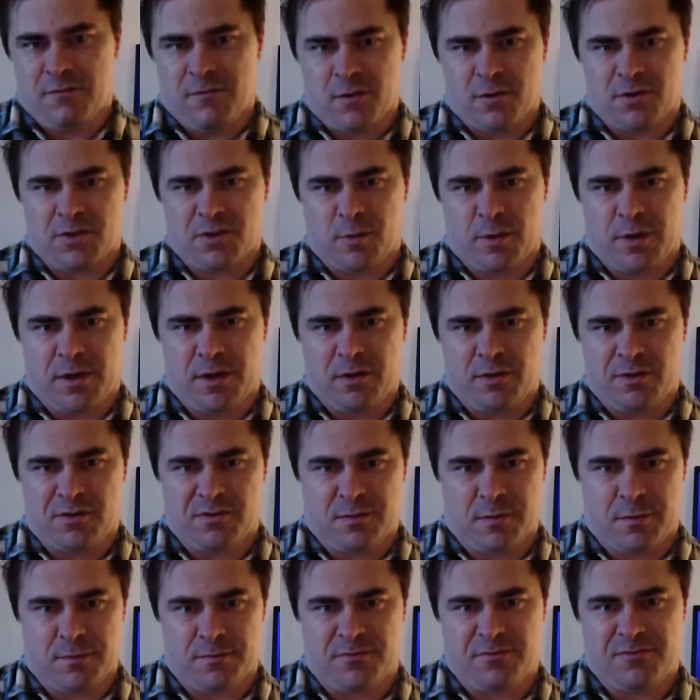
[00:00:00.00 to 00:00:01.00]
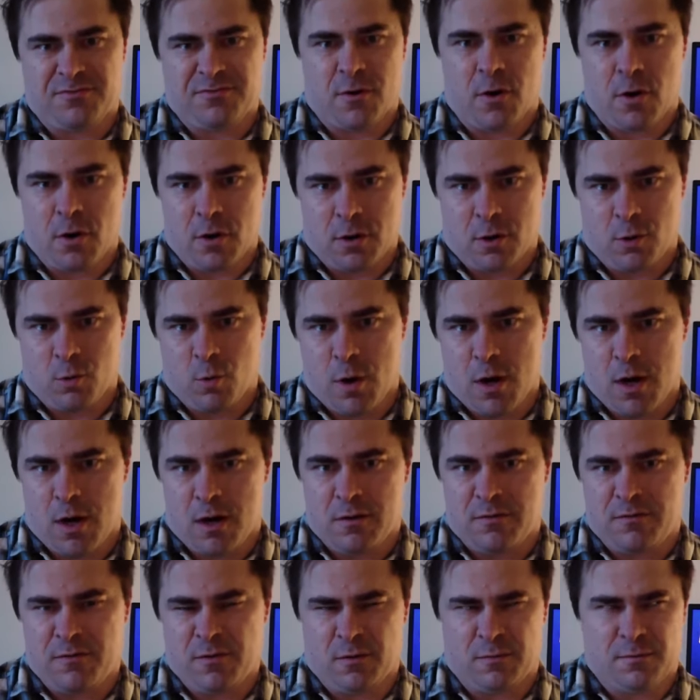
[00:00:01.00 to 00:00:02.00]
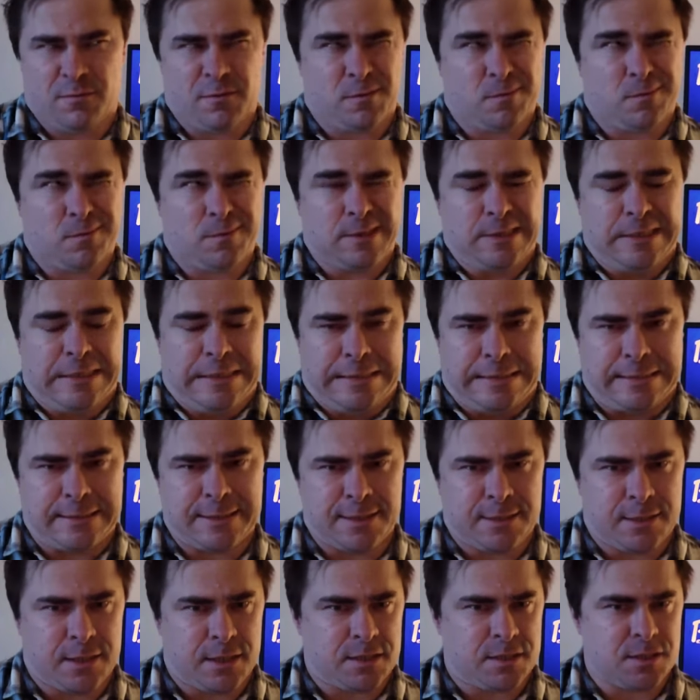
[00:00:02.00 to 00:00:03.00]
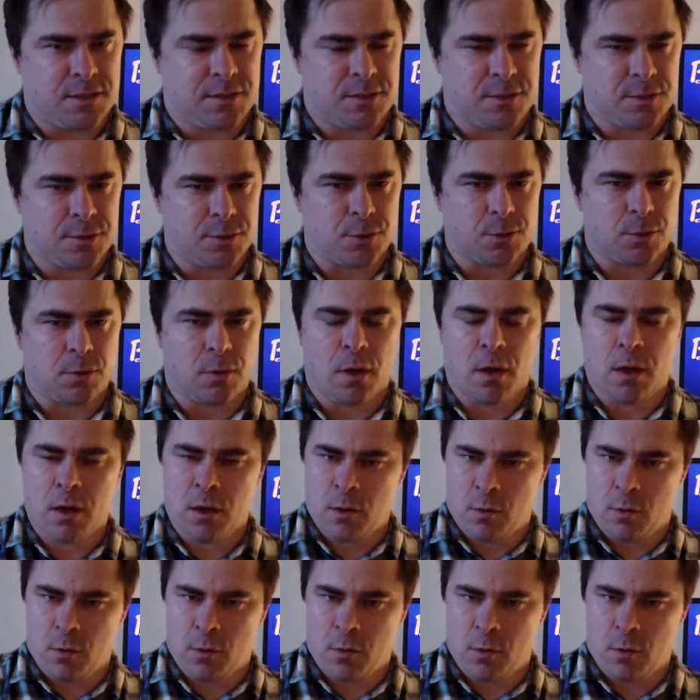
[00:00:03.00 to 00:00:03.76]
The first one here is from Far and Away, a film from 1992,